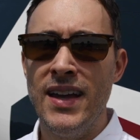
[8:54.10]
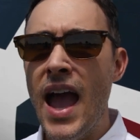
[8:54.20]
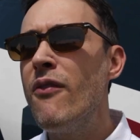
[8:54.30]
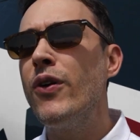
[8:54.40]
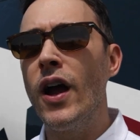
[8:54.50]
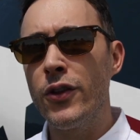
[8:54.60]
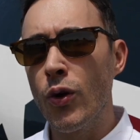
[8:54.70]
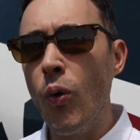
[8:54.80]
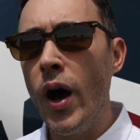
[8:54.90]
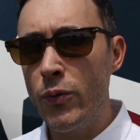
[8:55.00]
every other
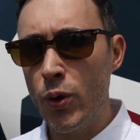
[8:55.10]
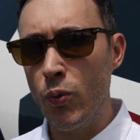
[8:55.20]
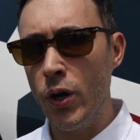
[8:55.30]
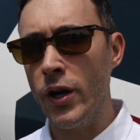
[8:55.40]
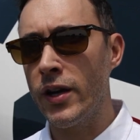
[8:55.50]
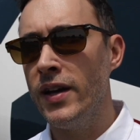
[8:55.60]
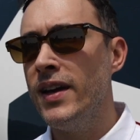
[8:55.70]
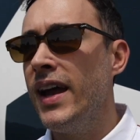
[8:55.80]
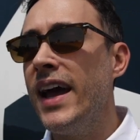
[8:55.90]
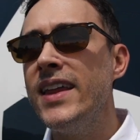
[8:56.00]
one would work.
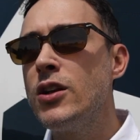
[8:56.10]
And they